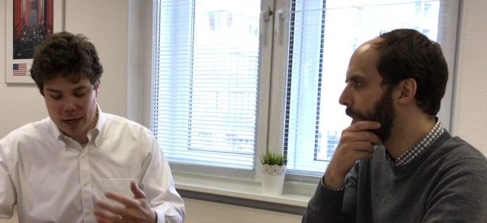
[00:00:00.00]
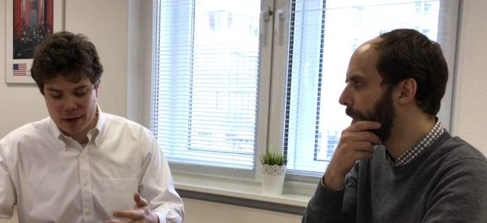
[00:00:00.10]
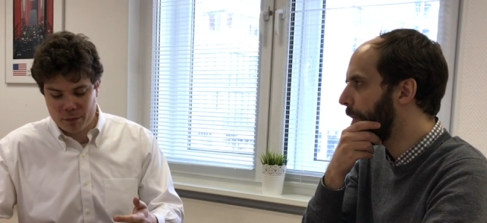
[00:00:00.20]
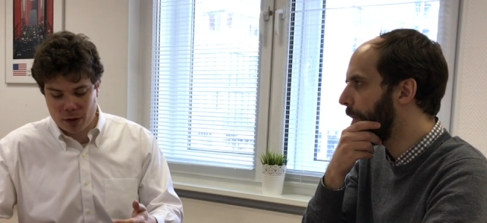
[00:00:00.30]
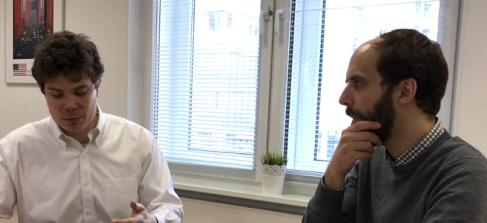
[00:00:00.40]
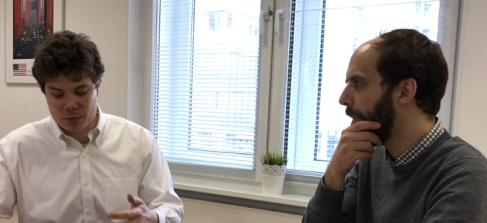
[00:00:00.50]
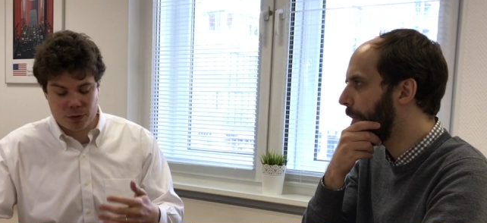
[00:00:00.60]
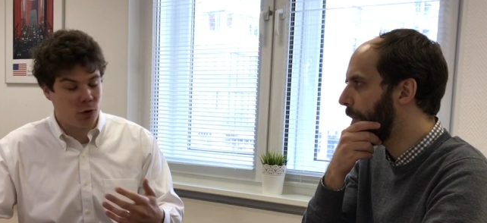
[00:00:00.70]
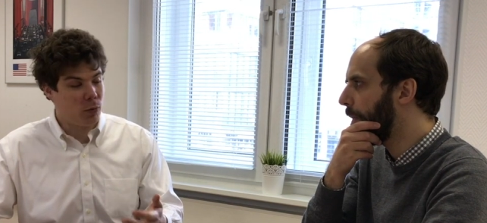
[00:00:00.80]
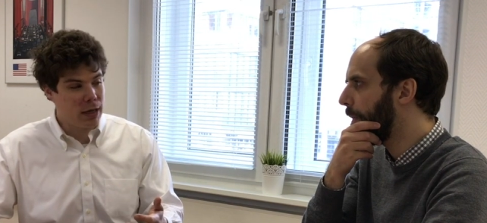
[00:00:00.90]
Speaker 1: have problems
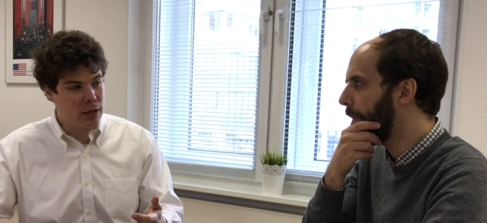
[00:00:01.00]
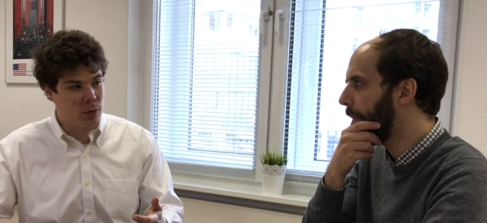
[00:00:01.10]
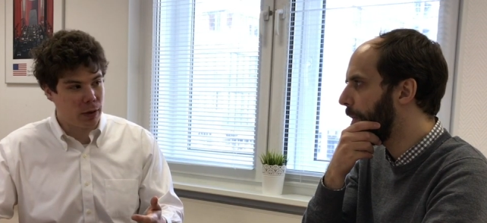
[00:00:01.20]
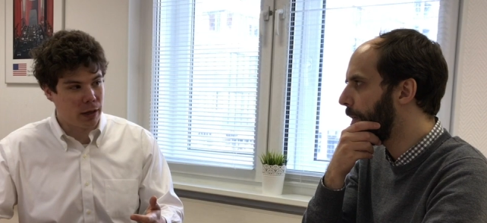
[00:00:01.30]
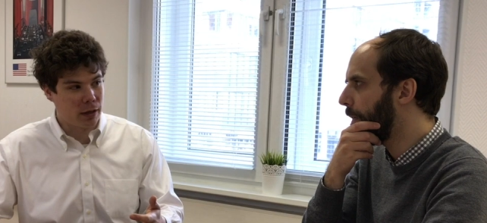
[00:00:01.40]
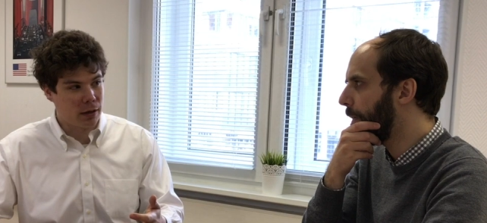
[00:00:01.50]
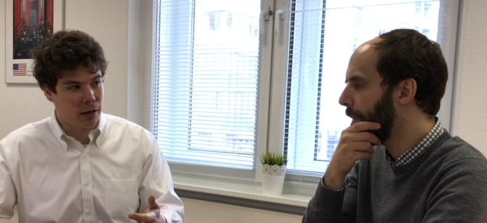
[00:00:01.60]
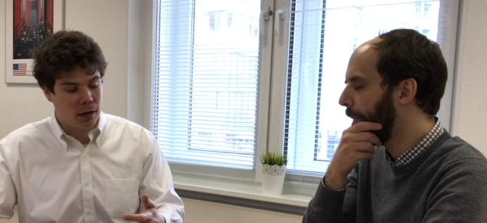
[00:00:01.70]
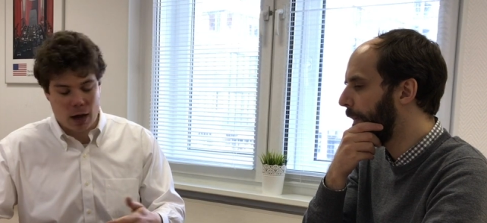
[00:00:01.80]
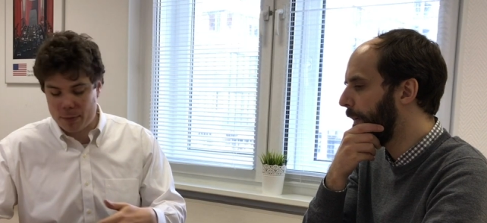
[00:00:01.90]
with your wig swing.
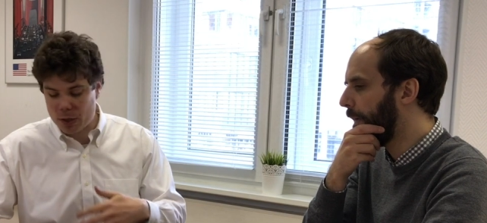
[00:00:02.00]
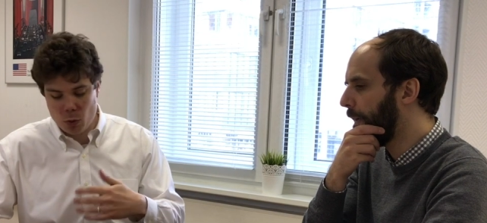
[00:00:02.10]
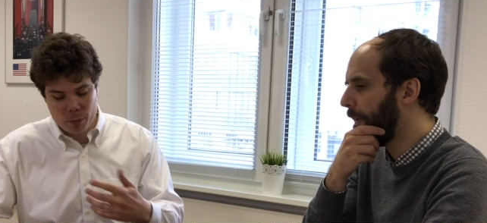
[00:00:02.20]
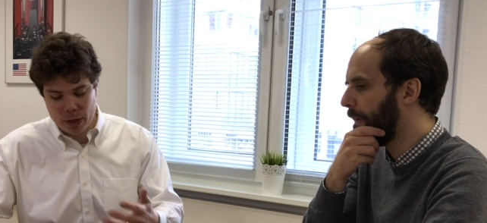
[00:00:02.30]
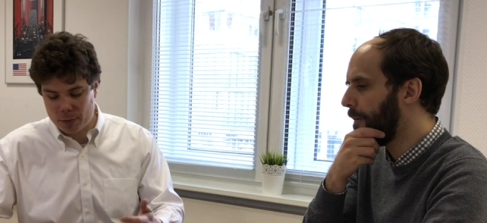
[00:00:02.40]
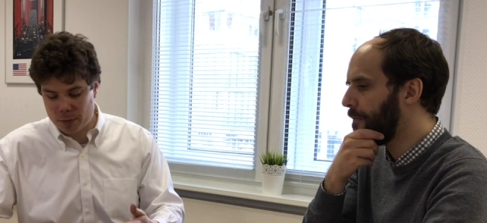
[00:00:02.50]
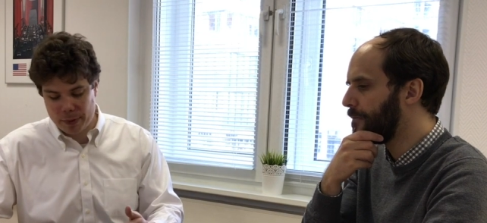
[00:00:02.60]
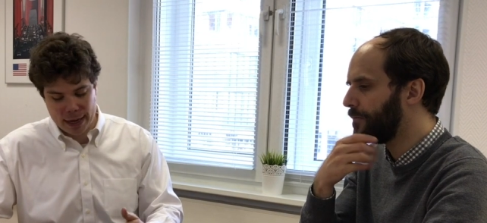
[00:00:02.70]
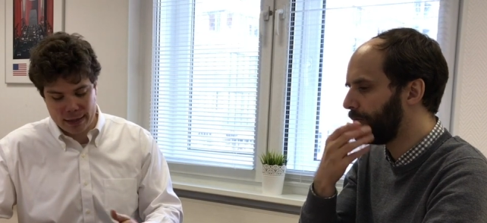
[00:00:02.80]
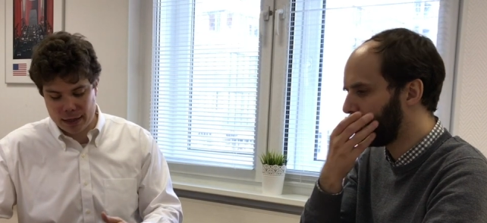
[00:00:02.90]
I mean, you won't be able to
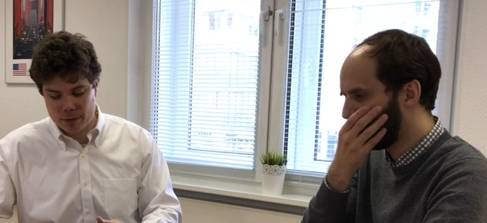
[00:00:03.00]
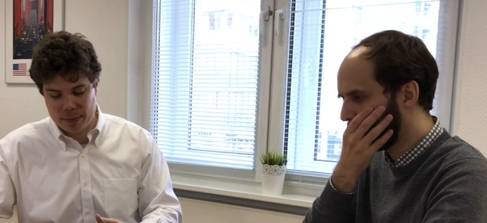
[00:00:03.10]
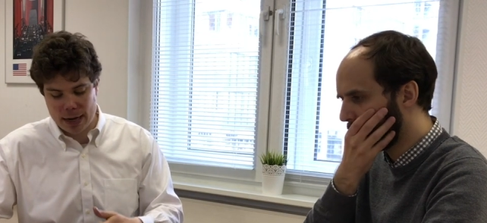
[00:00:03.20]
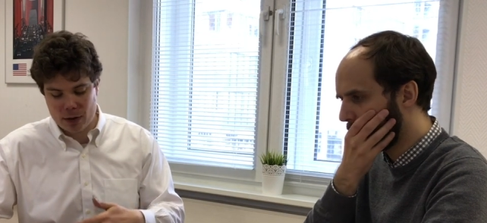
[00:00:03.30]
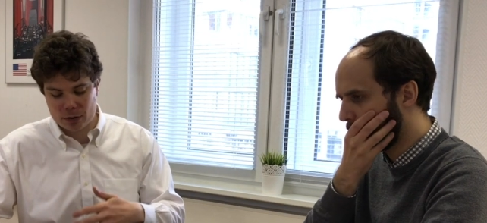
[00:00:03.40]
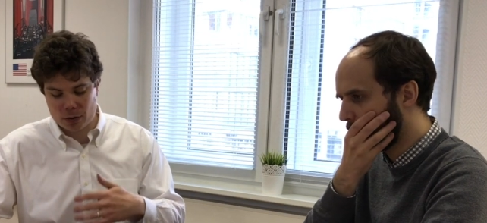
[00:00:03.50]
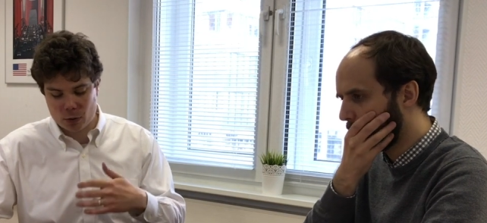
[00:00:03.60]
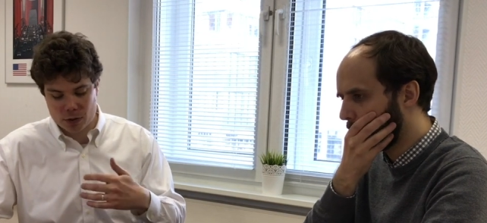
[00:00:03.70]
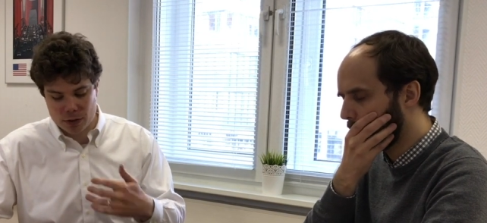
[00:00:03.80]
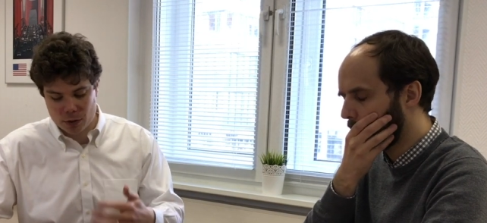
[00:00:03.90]
bandy it about
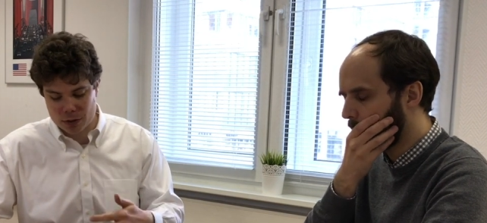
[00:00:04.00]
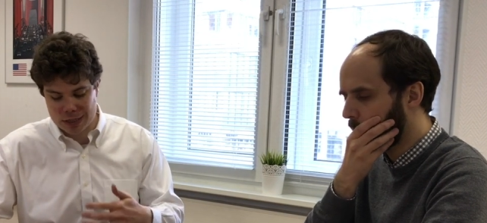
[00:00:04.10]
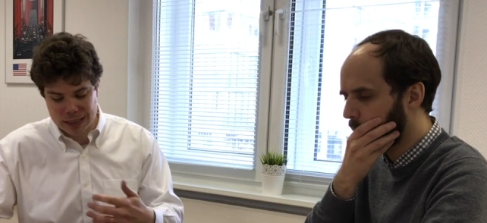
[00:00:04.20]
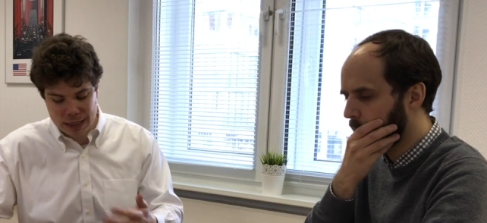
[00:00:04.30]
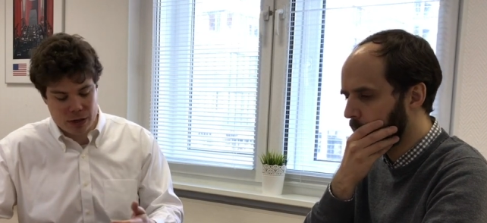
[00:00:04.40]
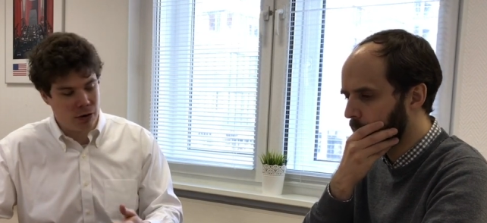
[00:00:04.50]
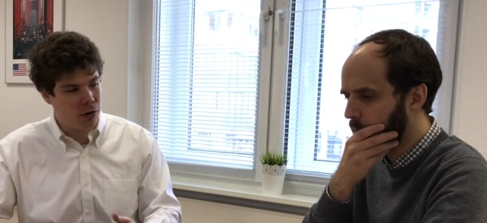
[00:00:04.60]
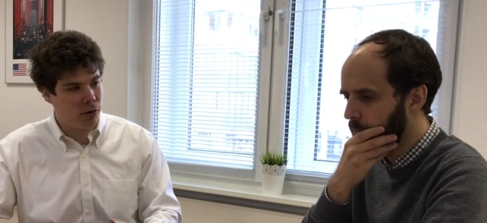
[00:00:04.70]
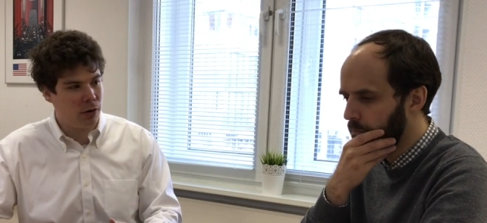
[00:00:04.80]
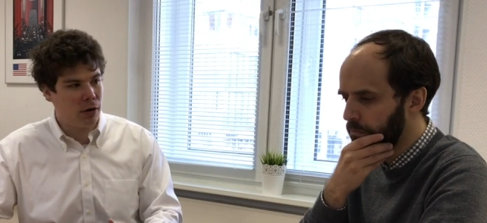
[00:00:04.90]
or or
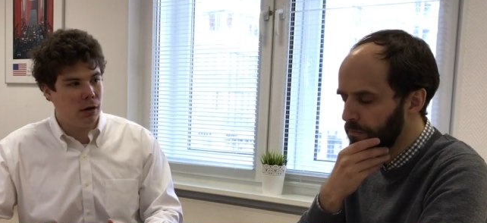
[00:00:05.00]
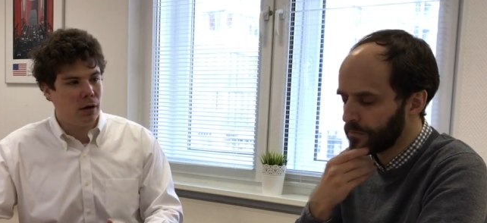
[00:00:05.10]
slender